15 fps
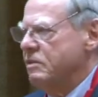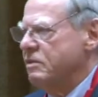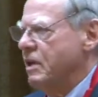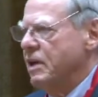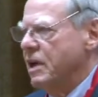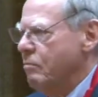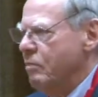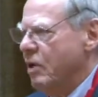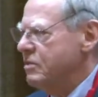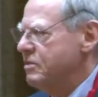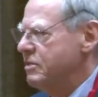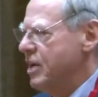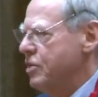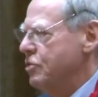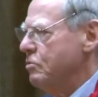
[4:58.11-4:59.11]
Think about
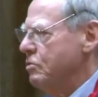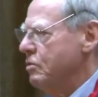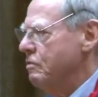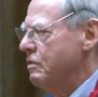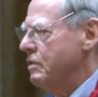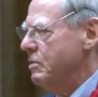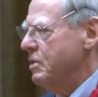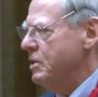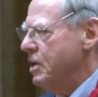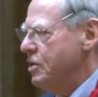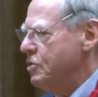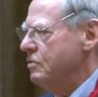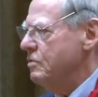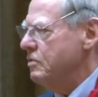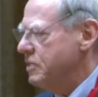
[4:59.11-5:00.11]
statute of
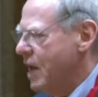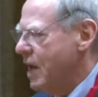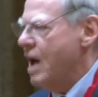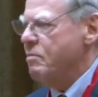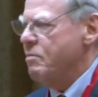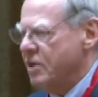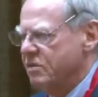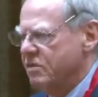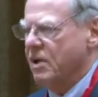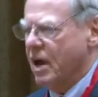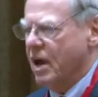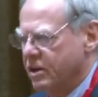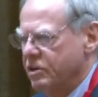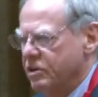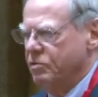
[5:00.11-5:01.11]
limitations. Time is
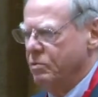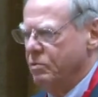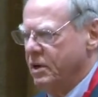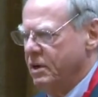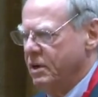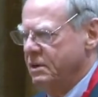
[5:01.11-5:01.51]
a cure.